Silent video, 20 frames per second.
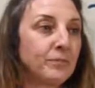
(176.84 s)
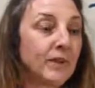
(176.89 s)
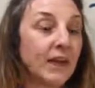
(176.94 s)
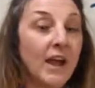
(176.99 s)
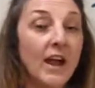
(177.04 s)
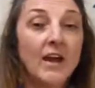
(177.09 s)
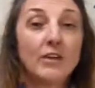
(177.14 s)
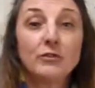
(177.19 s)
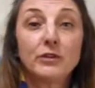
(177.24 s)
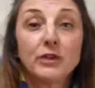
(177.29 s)

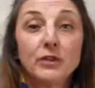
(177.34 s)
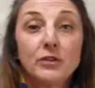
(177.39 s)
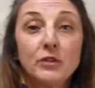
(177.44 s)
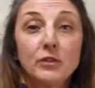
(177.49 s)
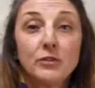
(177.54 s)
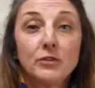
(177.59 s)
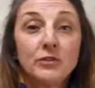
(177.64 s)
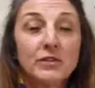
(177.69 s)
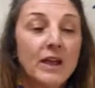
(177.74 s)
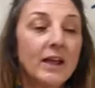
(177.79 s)
Every
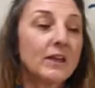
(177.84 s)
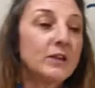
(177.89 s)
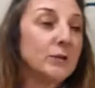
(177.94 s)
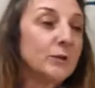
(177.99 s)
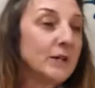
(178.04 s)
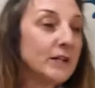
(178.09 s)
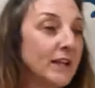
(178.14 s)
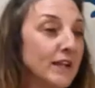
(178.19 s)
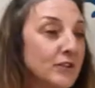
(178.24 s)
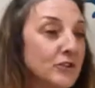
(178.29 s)
Tuesday you
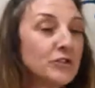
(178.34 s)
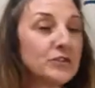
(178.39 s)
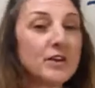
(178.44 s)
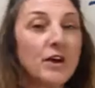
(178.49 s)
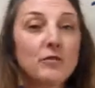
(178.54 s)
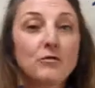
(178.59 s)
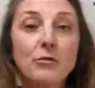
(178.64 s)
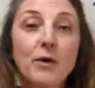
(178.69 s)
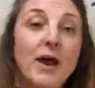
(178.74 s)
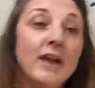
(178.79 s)
would get
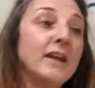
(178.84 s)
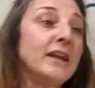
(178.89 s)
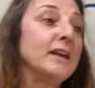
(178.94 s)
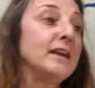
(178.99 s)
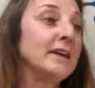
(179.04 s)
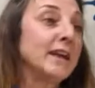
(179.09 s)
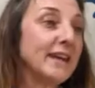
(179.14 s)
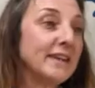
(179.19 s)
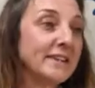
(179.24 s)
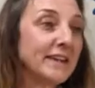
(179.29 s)
yourself ready
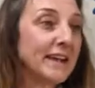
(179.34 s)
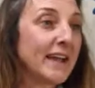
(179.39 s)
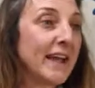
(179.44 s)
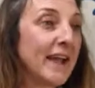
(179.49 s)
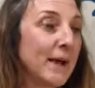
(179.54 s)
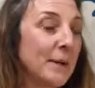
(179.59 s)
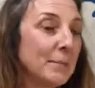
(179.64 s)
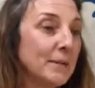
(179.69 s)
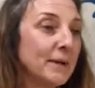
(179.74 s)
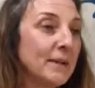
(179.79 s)
to get to
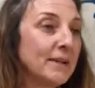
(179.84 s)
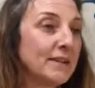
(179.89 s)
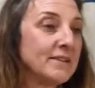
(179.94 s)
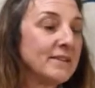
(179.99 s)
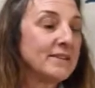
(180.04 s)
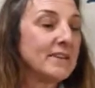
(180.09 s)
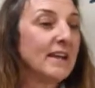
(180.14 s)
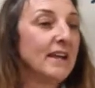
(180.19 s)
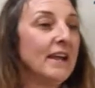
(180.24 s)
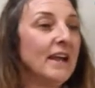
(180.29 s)

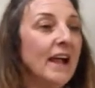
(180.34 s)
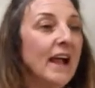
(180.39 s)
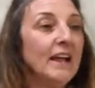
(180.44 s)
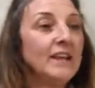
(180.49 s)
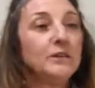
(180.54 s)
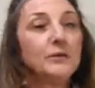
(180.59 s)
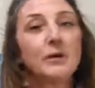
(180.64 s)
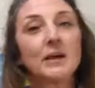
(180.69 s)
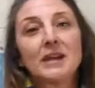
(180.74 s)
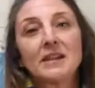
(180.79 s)
campus, and
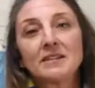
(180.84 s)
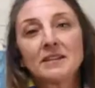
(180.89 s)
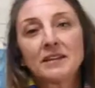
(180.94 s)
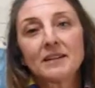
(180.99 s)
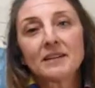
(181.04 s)
you would get to